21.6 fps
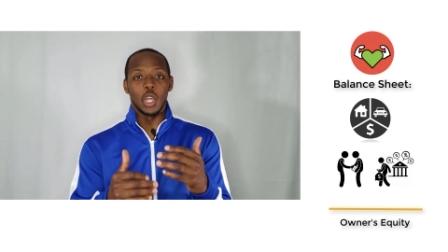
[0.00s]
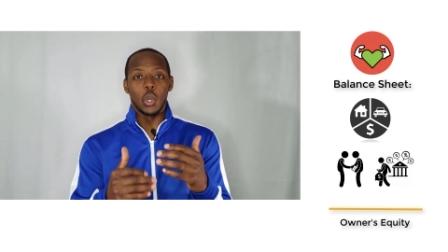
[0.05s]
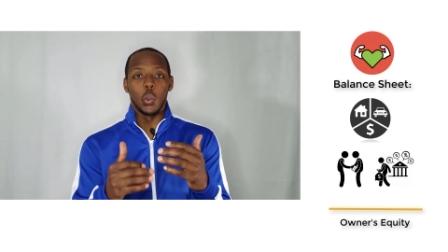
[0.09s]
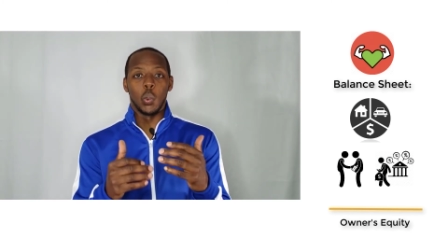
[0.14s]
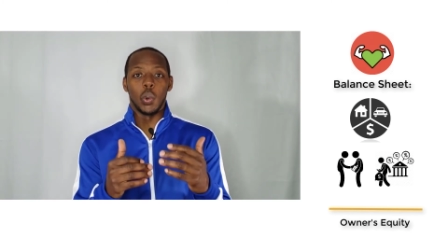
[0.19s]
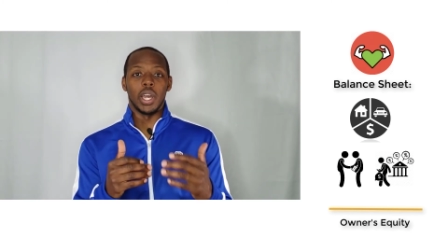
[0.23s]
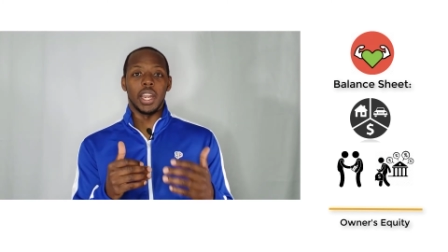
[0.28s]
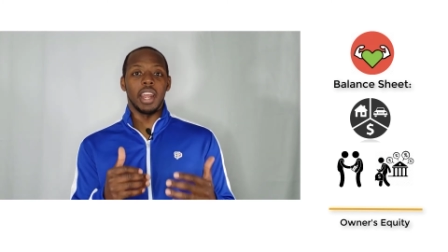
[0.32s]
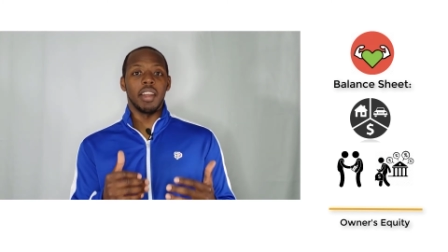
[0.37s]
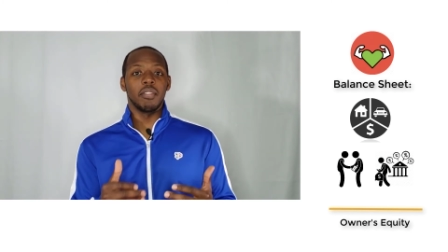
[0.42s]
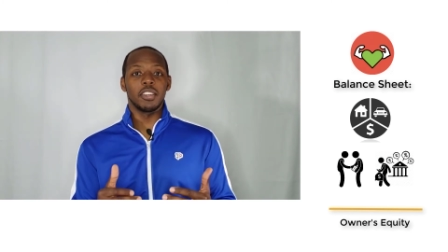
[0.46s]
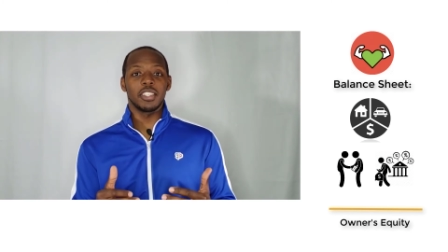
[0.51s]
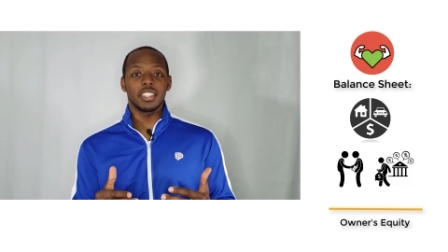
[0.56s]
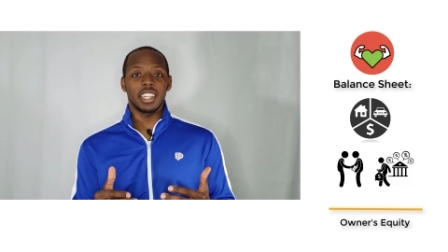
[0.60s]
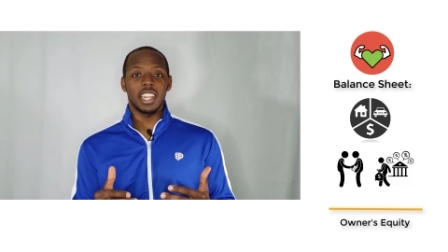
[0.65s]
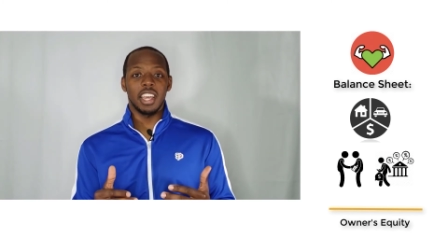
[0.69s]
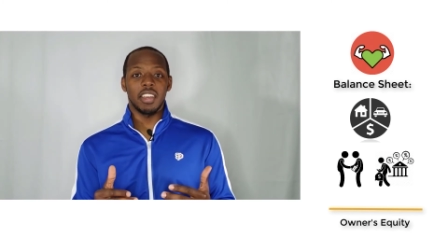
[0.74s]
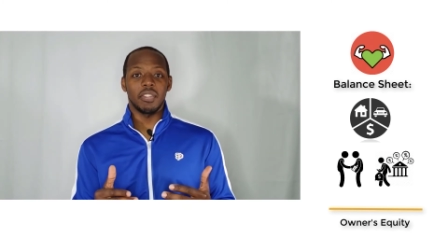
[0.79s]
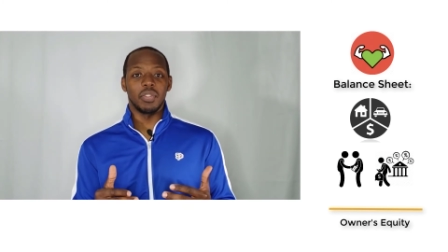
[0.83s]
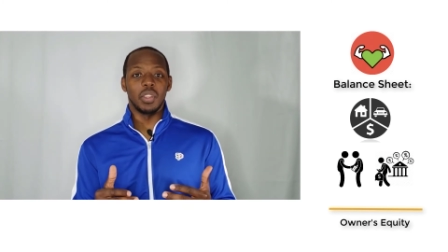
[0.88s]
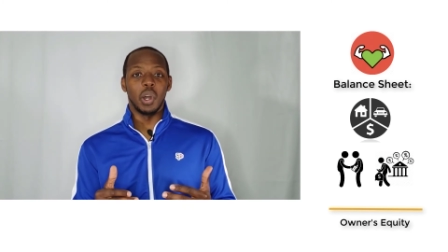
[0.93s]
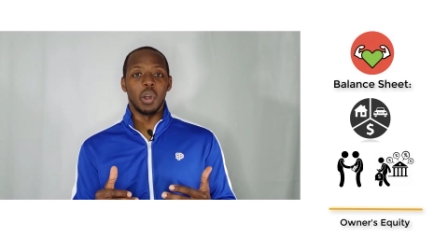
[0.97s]
Whatever's
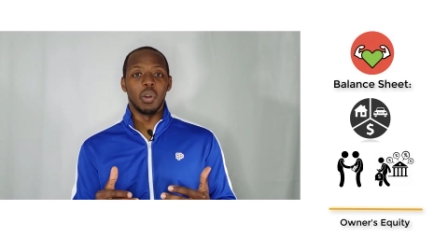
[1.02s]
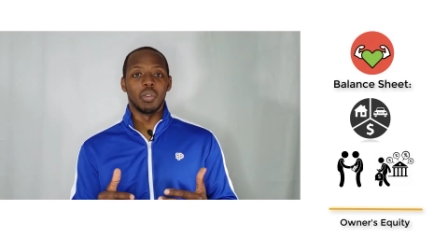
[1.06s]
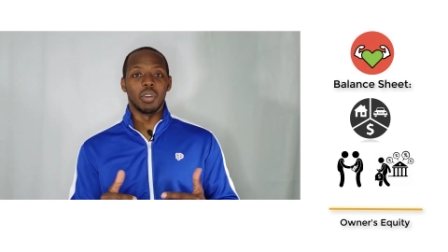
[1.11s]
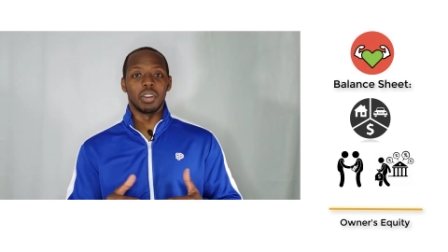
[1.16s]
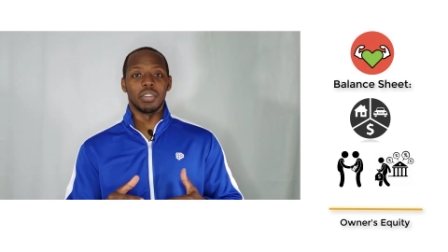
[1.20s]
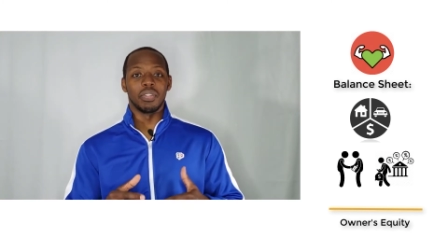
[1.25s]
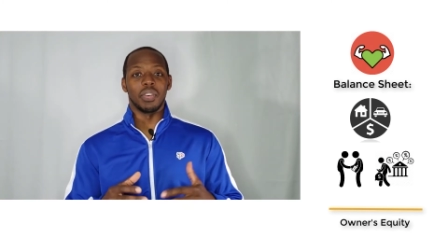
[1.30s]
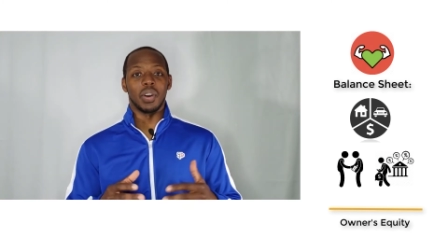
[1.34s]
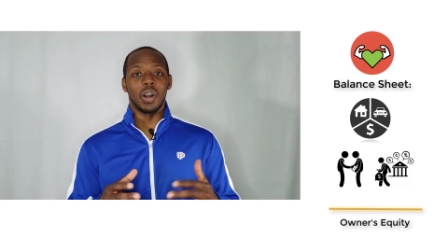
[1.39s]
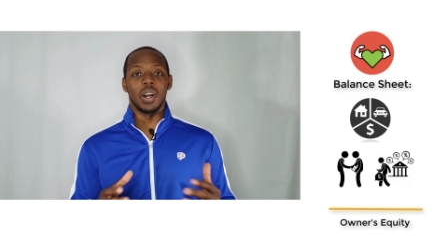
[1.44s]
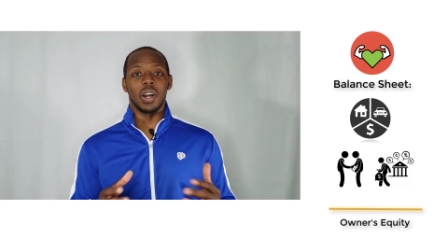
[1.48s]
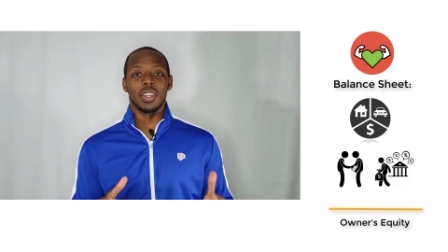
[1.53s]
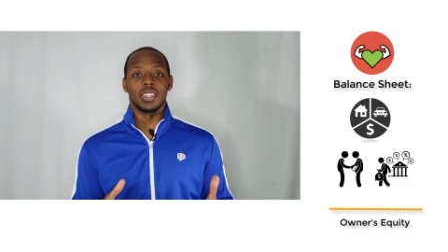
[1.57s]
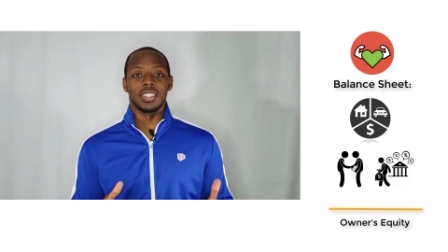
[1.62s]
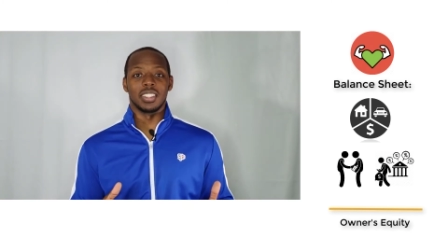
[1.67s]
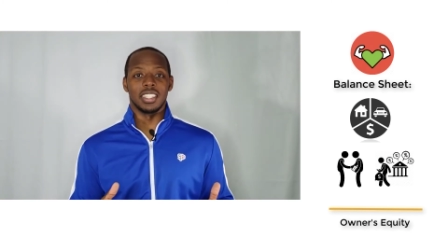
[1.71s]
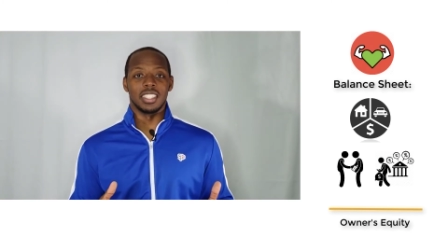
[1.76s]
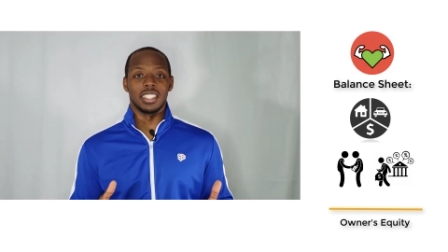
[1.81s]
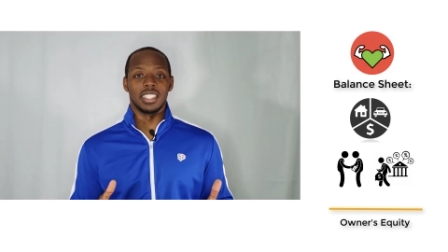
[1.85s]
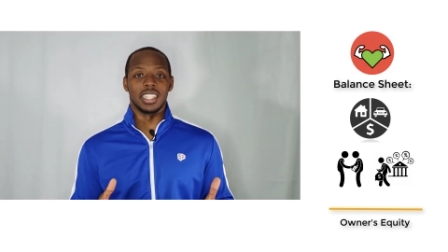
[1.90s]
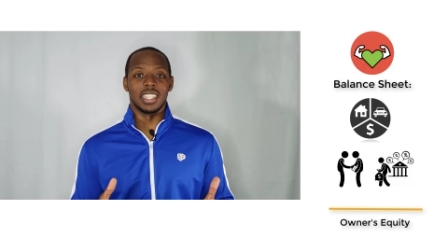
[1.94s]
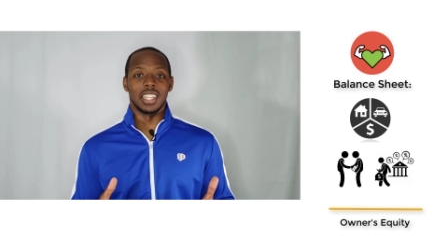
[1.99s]
left over falls
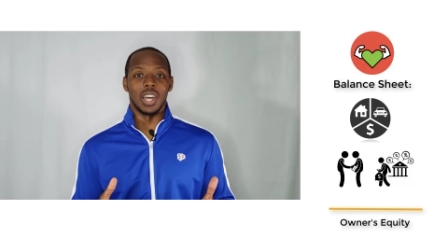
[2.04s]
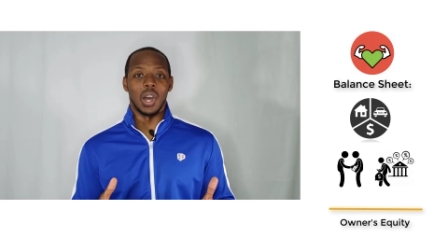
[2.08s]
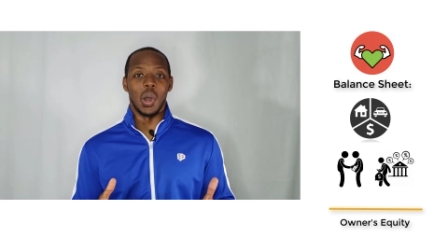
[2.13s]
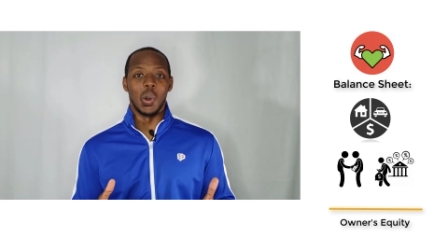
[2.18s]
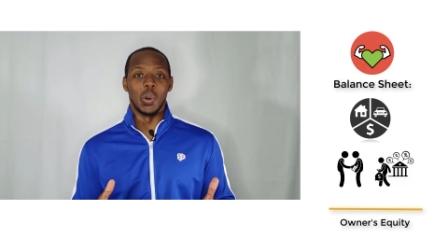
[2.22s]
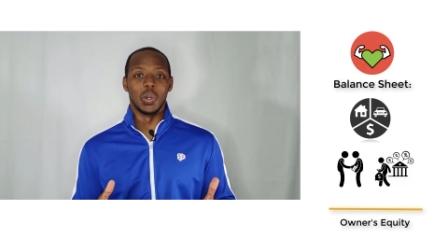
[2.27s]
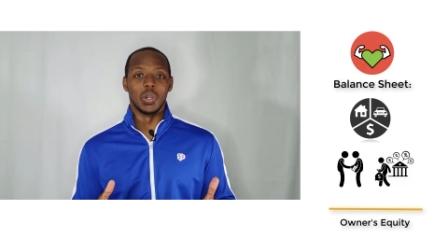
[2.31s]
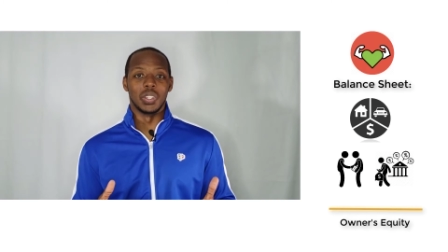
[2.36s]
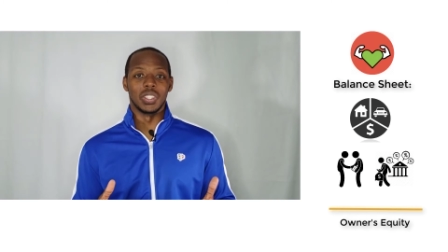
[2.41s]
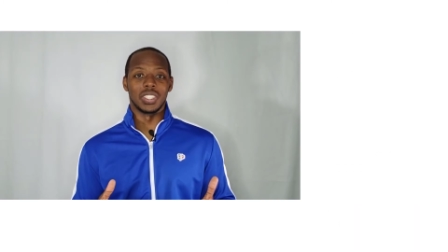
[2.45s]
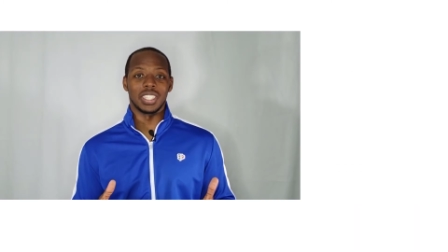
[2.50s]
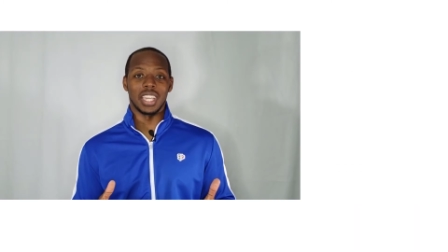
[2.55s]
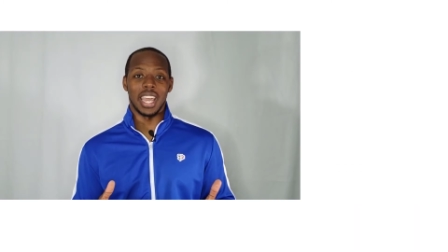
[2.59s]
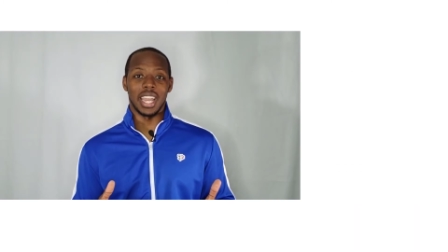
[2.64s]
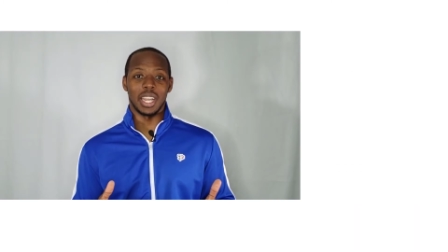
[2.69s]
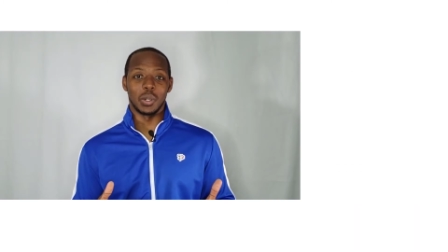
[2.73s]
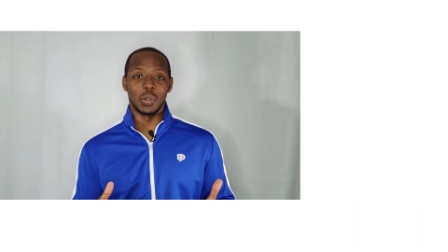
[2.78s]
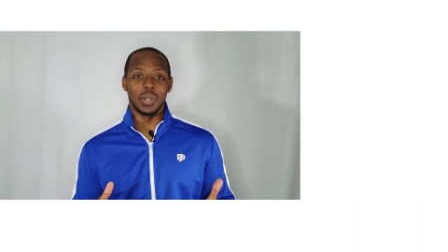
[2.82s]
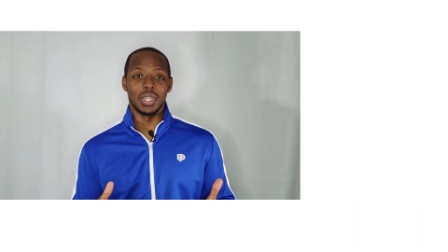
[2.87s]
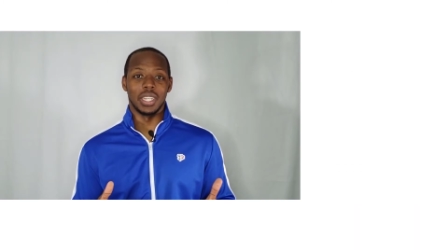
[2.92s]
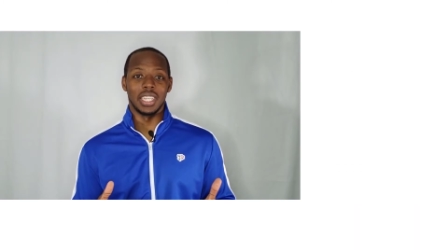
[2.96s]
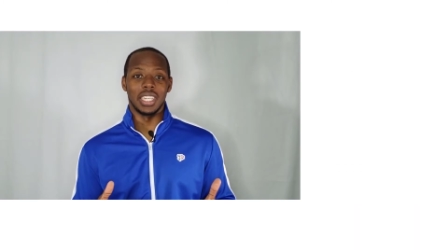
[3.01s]
into the owner's
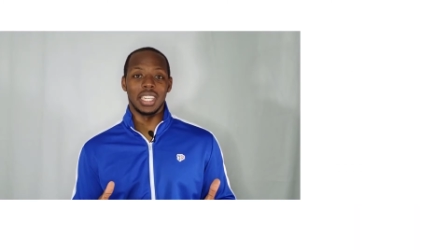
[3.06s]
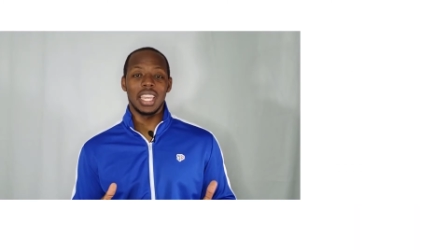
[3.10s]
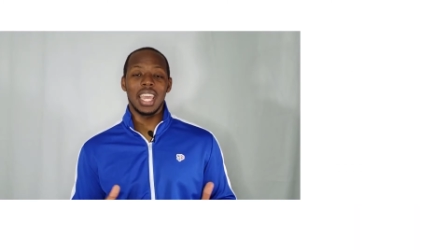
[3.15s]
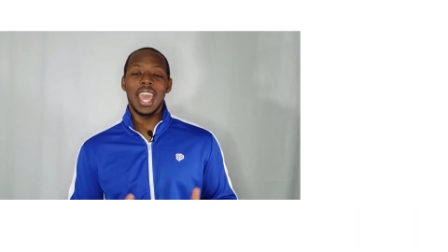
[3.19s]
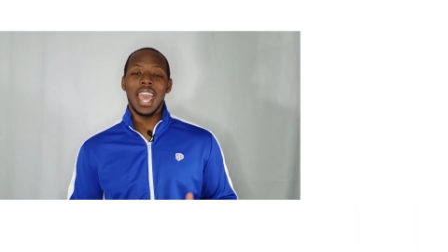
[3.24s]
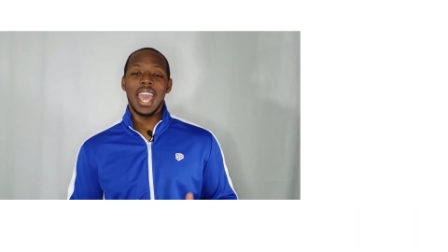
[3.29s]
equity.